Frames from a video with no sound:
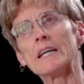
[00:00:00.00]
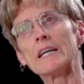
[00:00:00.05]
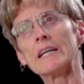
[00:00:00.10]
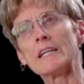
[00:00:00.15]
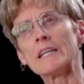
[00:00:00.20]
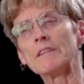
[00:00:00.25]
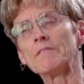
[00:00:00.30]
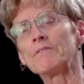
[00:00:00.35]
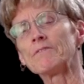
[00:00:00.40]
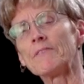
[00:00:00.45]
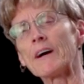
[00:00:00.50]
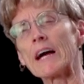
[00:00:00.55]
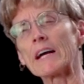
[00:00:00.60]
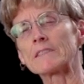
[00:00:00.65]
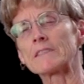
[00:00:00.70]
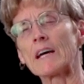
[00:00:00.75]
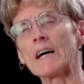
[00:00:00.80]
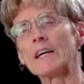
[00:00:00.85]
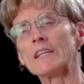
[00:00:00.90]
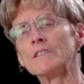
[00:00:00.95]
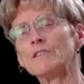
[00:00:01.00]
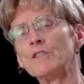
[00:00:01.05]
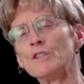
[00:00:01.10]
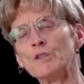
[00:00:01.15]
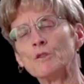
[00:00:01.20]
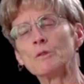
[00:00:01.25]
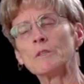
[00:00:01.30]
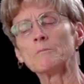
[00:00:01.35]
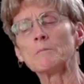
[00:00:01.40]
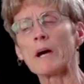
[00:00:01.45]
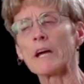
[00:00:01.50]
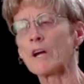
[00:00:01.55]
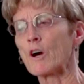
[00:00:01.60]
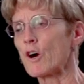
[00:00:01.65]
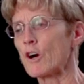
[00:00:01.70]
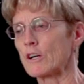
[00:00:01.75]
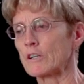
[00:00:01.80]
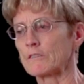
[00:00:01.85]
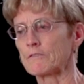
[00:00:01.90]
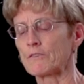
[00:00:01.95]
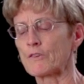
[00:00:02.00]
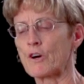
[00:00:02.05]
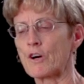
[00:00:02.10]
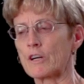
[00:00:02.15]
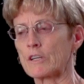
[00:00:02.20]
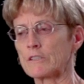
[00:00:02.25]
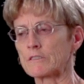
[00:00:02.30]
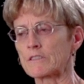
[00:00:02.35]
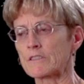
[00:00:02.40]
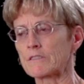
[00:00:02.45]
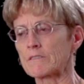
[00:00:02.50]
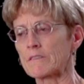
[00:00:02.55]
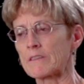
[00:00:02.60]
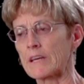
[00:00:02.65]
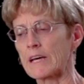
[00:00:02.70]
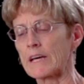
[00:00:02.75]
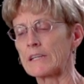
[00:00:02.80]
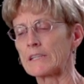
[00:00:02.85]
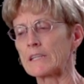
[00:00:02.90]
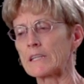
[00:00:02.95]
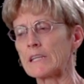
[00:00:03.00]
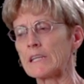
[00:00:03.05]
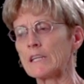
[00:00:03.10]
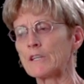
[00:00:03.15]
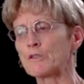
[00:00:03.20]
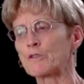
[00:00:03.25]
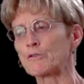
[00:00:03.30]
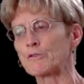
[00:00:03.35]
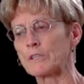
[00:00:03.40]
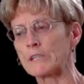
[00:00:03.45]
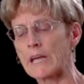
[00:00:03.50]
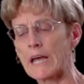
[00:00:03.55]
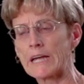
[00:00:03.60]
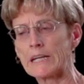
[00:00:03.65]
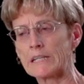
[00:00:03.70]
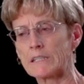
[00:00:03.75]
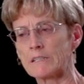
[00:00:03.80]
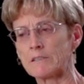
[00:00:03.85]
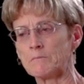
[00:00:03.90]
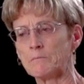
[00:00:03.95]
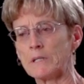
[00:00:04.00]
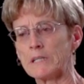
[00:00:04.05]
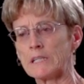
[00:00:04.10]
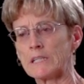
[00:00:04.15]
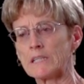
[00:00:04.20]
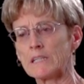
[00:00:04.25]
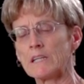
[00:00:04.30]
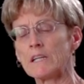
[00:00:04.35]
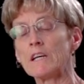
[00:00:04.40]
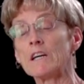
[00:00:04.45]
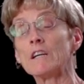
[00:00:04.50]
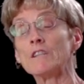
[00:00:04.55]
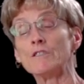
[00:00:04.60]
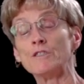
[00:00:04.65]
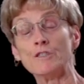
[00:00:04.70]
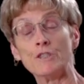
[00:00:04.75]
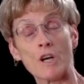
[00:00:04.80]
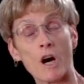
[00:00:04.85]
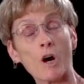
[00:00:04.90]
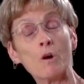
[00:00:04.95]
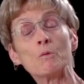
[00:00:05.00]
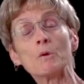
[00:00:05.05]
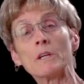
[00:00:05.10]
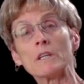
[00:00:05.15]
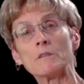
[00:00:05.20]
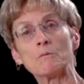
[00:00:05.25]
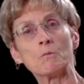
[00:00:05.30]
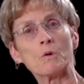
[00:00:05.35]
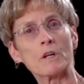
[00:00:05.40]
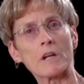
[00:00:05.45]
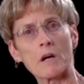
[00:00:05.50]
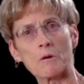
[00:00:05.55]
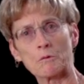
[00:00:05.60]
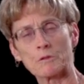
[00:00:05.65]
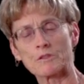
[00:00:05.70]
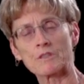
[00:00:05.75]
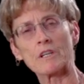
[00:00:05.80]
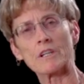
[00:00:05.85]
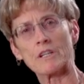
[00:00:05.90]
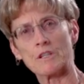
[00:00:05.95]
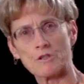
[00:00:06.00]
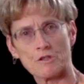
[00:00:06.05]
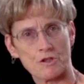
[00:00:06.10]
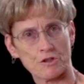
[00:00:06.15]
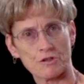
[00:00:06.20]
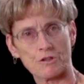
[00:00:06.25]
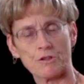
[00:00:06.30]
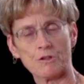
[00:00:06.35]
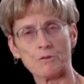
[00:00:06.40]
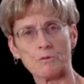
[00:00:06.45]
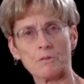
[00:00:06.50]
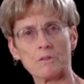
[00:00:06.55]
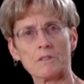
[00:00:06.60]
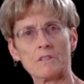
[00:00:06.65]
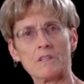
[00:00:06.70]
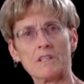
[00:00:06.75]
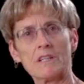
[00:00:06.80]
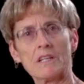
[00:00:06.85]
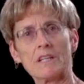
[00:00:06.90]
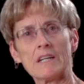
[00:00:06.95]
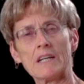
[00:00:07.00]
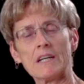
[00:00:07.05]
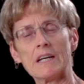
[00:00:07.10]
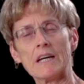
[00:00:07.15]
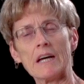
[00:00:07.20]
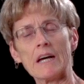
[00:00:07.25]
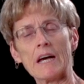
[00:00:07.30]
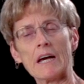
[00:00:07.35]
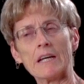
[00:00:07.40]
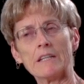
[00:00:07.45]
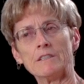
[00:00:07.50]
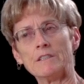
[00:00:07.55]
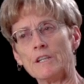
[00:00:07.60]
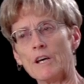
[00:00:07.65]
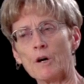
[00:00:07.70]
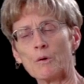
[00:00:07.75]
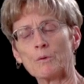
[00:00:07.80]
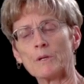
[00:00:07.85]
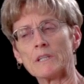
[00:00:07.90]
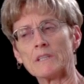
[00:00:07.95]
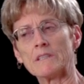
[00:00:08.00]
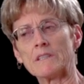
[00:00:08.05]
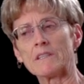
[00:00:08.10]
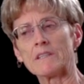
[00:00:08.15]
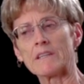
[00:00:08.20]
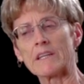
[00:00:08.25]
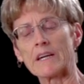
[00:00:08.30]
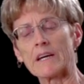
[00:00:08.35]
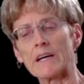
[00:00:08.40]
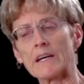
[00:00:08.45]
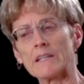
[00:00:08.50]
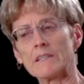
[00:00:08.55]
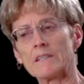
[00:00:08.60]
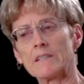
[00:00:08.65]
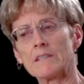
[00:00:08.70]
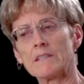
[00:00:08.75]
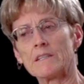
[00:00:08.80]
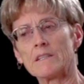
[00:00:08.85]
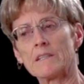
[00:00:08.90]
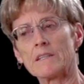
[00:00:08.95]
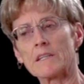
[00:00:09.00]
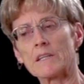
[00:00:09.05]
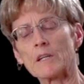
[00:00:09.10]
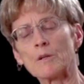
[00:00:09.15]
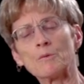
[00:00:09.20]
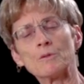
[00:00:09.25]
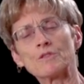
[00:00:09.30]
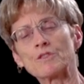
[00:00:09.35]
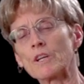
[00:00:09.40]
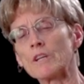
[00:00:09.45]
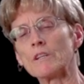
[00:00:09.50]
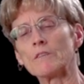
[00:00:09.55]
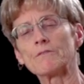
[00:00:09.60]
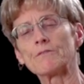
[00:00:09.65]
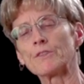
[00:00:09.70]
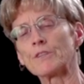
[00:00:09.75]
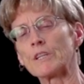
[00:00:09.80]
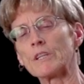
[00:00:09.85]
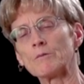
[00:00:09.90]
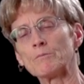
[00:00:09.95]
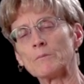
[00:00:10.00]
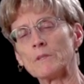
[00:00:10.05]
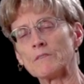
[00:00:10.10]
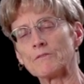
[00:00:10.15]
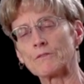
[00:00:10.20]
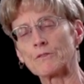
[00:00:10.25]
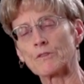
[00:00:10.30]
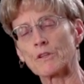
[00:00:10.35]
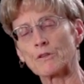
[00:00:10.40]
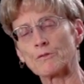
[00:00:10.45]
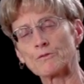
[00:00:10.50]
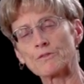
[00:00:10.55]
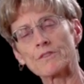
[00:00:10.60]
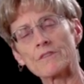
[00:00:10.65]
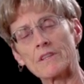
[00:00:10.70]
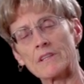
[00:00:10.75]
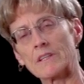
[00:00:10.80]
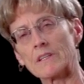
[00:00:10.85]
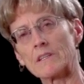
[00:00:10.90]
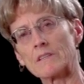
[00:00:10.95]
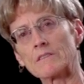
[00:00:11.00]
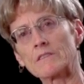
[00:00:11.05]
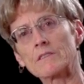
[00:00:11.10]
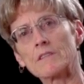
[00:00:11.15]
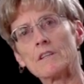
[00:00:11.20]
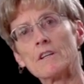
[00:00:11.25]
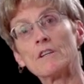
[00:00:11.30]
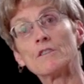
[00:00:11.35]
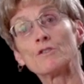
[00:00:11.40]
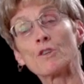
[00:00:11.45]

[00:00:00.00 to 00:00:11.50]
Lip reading: And in fact, I knew in my heart of hearts that He created me knowing what I was gonna do and knowing that He was gonna forgive me for those things.